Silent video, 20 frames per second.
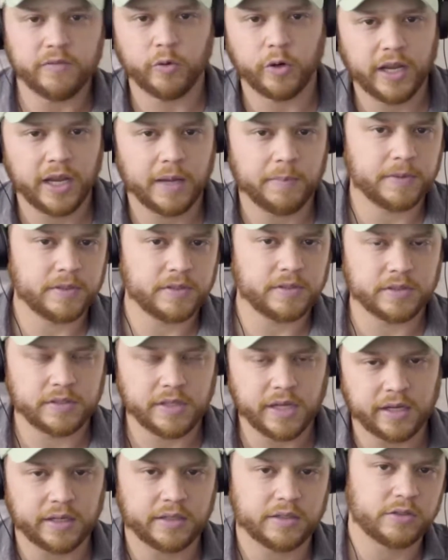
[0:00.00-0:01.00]
what happens
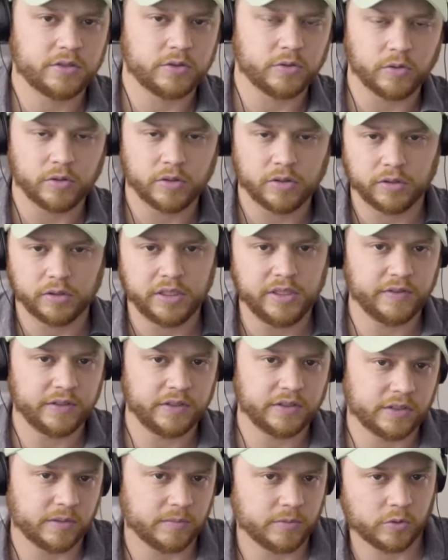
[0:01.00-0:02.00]
next, or
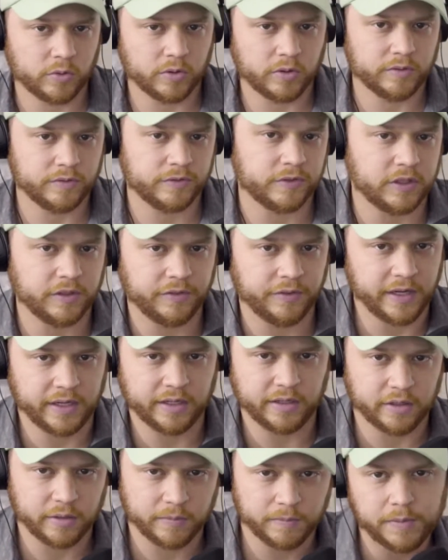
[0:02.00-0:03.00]
leaving some sort of
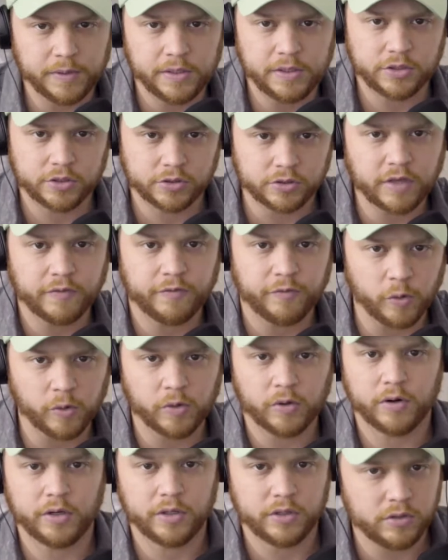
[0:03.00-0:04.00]
cliffhanger. Be
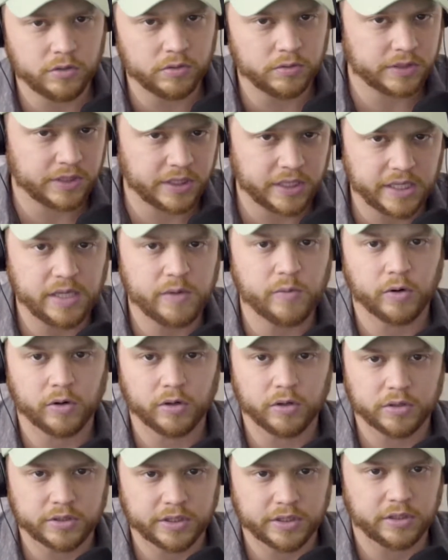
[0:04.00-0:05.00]
straightforward and use
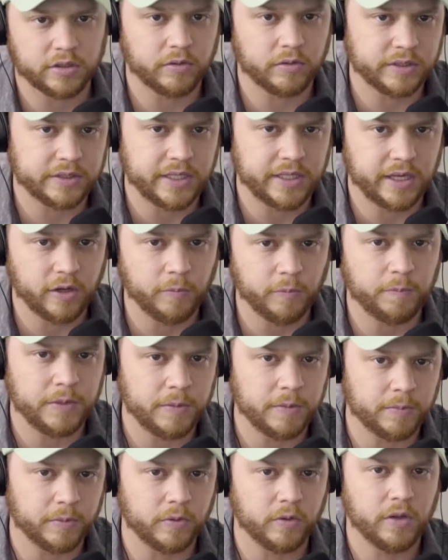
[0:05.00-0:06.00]
keywords that are going to help
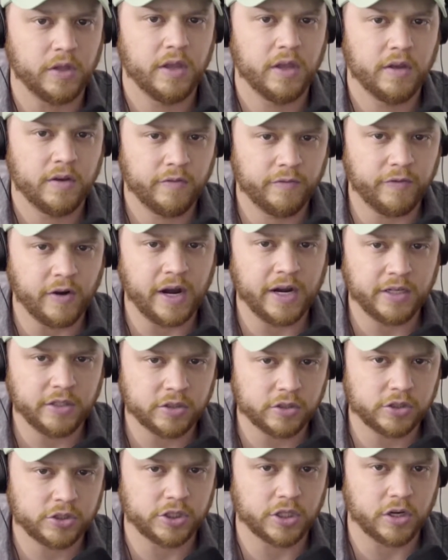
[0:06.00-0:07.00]
people find
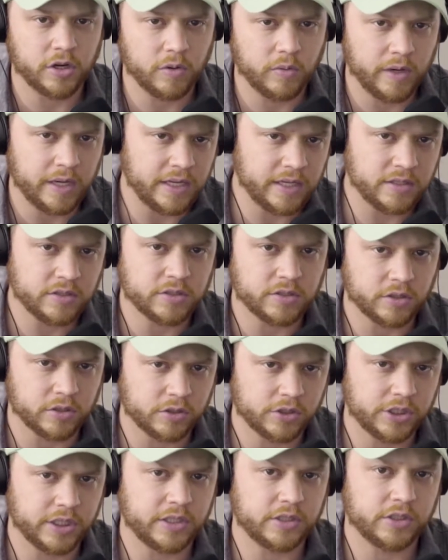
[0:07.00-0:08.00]
your show in
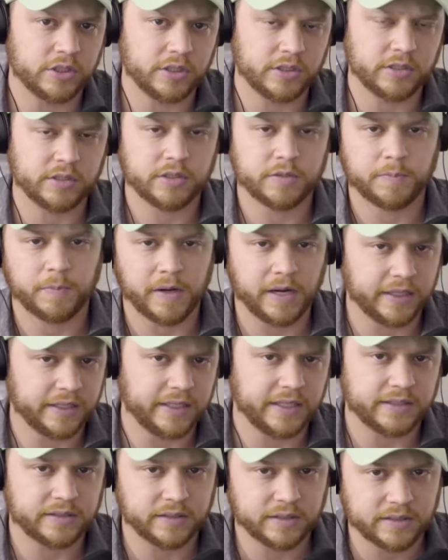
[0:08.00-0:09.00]
search engines,
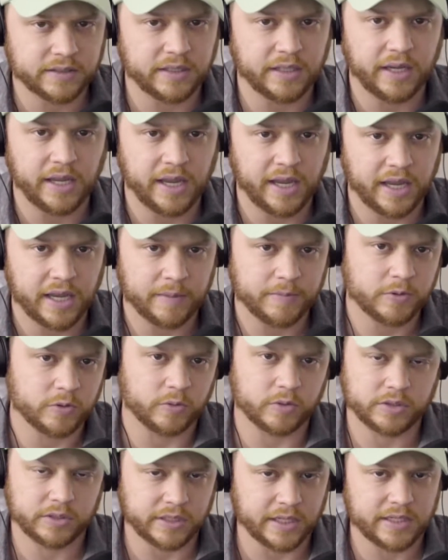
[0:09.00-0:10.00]
podcast listening apps,
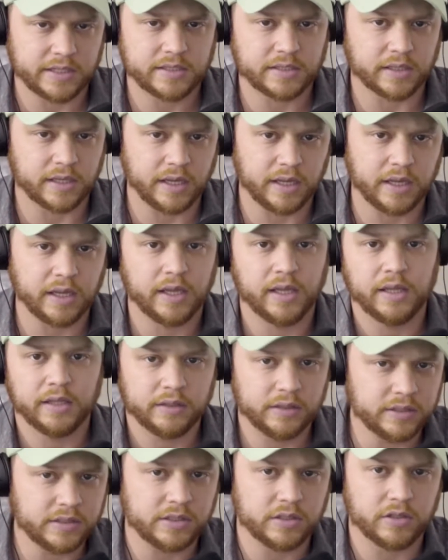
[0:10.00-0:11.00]
or sites like
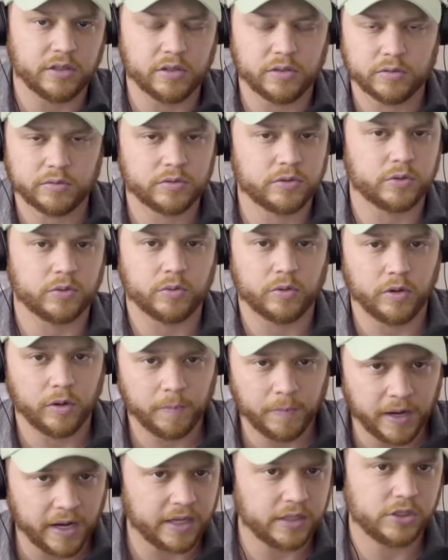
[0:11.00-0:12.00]
Listen Notes or
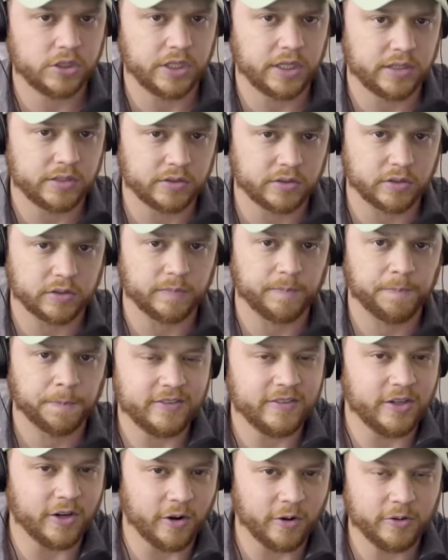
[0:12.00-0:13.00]
Podchaser.
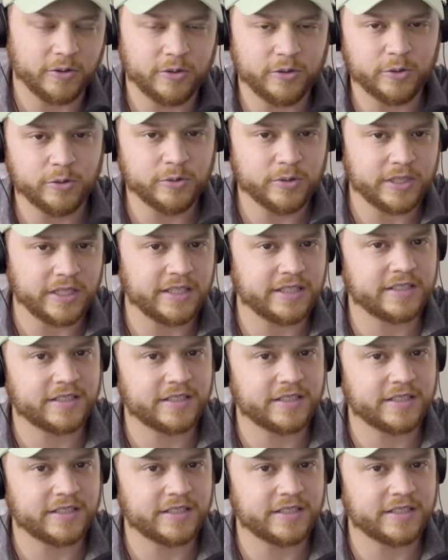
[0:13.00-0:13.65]
Using